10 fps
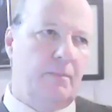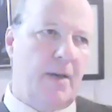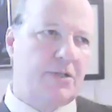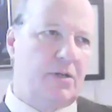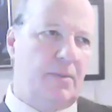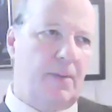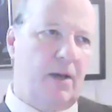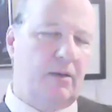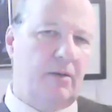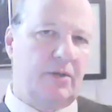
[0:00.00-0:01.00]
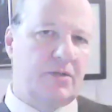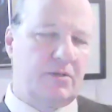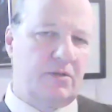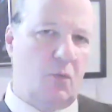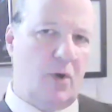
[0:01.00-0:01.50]
mentioned about
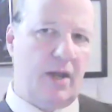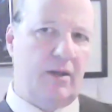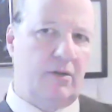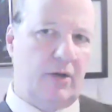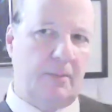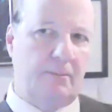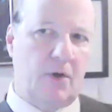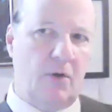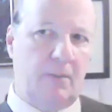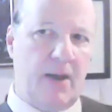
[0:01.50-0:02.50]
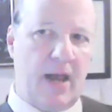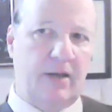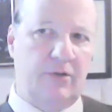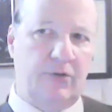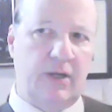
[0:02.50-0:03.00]
this, the way going
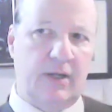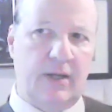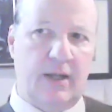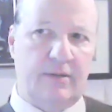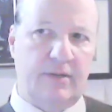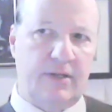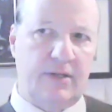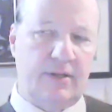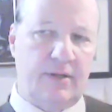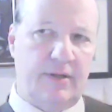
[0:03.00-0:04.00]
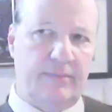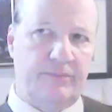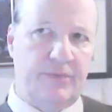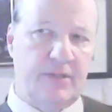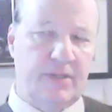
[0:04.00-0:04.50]
back and looking at
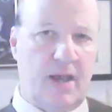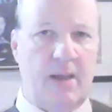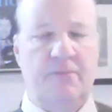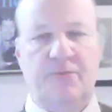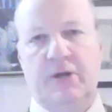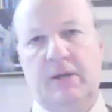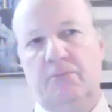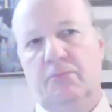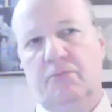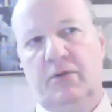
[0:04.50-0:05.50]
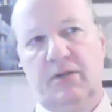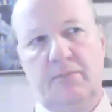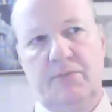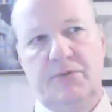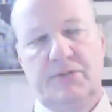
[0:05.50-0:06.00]
the time frame
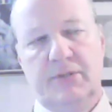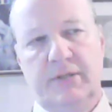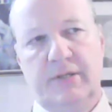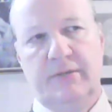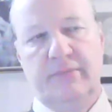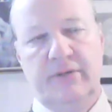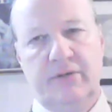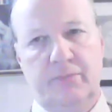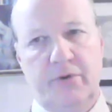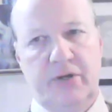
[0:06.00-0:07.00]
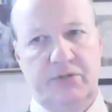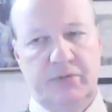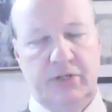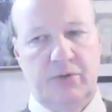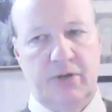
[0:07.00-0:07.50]
Columbus. In your book, it's
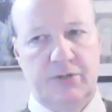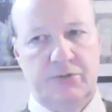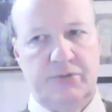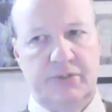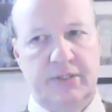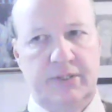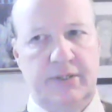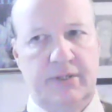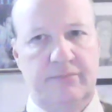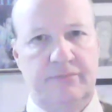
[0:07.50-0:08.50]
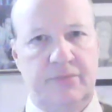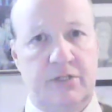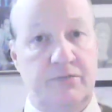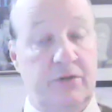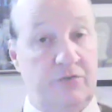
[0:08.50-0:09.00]
really quite interesting.
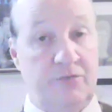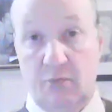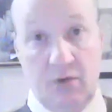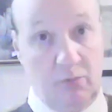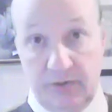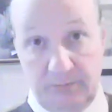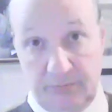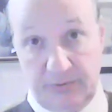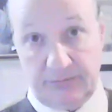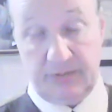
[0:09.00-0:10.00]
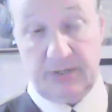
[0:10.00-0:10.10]
It's a very well written book.